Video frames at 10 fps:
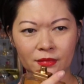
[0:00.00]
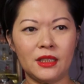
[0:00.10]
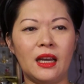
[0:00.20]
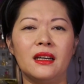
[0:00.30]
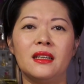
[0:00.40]

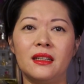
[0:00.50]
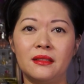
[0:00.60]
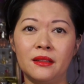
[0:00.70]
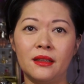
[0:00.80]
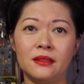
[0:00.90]
Yeah,
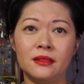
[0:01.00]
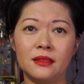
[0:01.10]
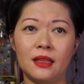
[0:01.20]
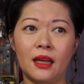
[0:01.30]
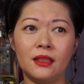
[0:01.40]

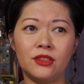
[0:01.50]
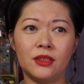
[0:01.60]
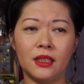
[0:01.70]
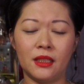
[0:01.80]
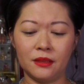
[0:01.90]

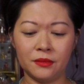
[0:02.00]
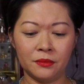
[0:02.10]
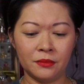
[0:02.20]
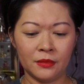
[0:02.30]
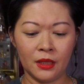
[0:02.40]
actually,
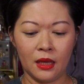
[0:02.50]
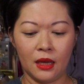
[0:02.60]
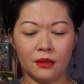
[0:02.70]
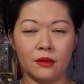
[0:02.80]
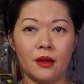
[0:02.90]

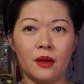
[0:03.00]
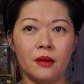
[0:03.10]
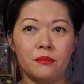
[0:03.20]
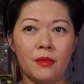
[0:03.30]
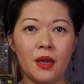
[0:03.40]

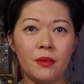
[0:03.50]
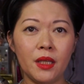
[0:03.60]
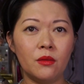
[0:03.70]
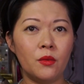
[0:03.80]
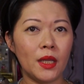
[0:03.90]

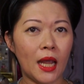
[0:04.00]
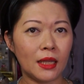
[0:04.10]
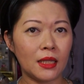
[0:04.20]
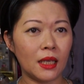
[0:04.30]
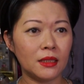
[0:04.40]
maybe the one
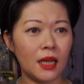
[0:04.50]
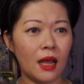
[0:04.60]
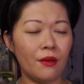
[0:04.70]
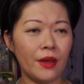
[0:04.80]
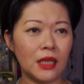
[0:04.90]
I tested
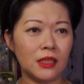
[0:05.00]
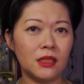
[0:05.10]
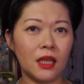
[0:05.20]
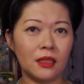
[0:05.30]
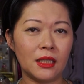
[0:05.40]
out is
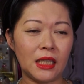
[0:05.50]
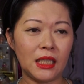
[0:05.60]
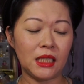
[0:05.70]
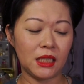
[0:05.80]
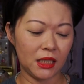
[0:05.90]
not the
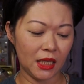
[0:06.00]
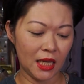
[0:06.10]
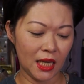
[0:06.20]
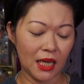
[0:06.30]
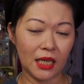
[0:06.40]

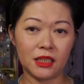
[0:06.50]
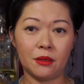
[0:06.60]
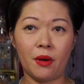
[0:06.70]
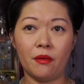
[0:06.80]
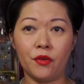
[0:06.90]
EDT, is
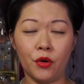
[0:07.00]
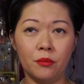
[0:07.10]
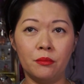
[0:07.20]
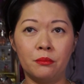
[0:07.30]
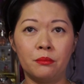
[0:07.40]
a
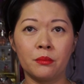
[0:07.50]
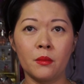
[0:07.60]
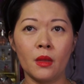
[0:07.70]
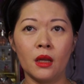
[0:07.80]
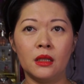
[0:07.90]
perfume.
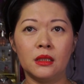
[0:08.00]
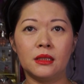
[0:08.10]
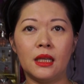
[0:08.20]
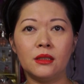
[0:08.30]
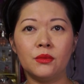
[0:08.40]

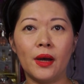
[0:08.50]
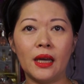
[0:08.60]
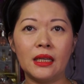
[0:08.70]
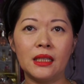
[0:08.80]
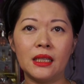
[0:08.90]
That's
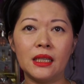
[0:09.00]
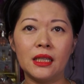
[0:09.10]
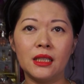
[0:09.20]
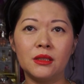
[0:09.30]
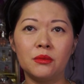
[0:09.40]
why
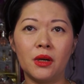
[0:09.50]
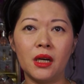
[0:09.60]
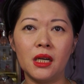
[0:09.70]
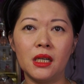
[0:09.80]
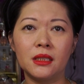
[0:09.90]
it
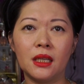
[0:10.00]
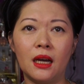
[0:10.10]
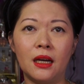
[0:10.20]
was